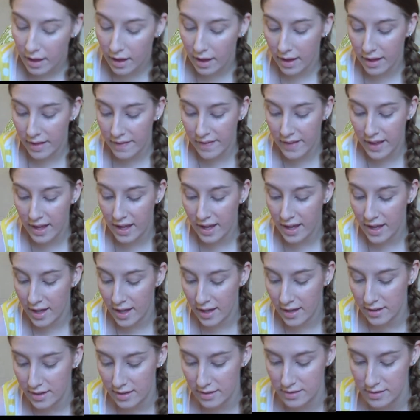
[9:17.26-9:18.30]
And
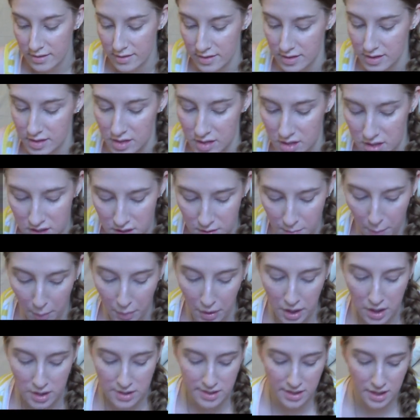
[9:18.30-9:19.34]
then,
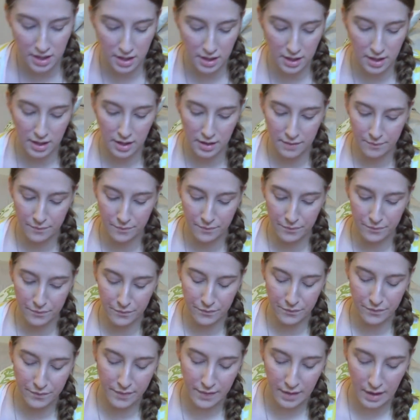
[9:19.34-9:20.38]
surprisingly,
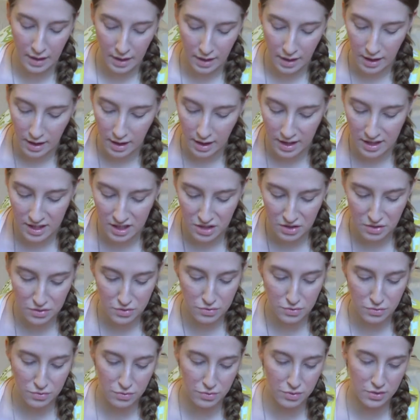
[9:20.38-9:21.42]
I
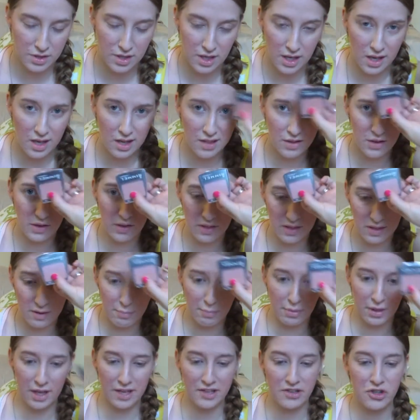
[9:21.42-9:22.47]
use either the
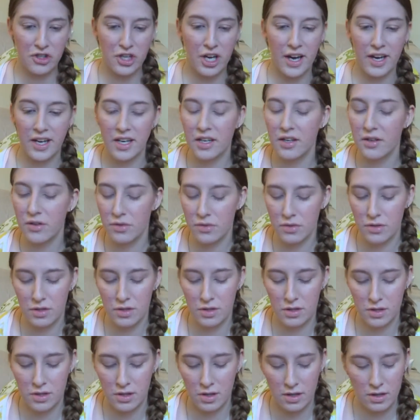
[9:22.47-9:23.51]
blush I
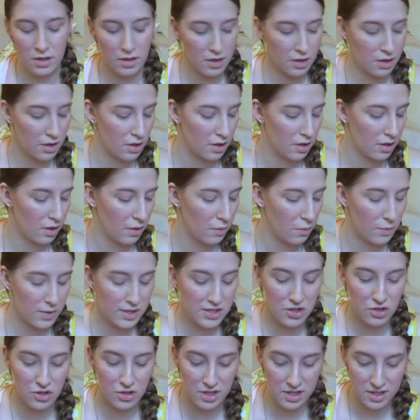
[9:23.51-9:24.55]
used,
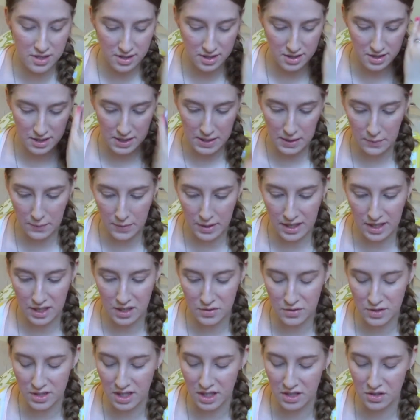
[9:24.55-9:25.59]
which this isn't the one I
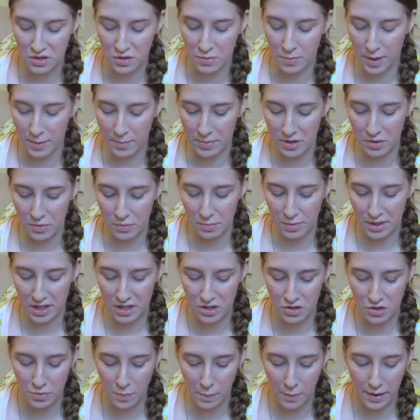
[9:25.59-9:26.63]
used Papa Don't
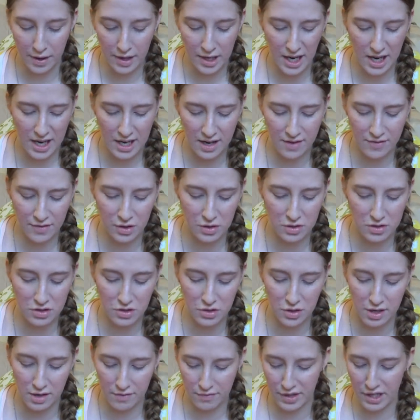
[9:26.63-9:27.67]
Peach, but it never
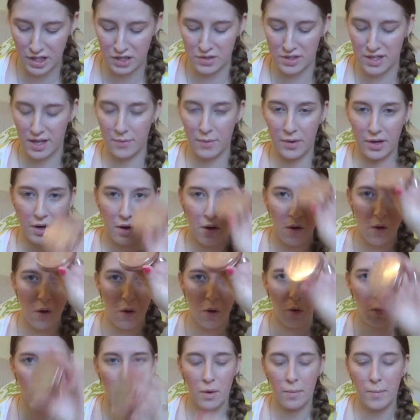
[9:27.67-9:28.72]
looks right if I use that one,
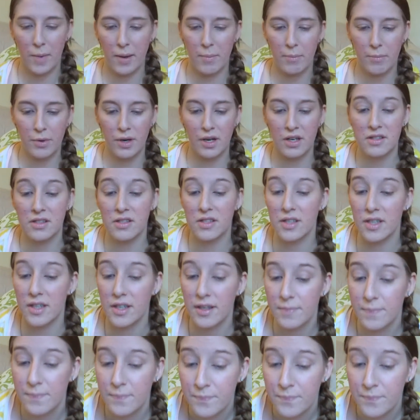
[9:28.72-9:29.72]
or my bronzer.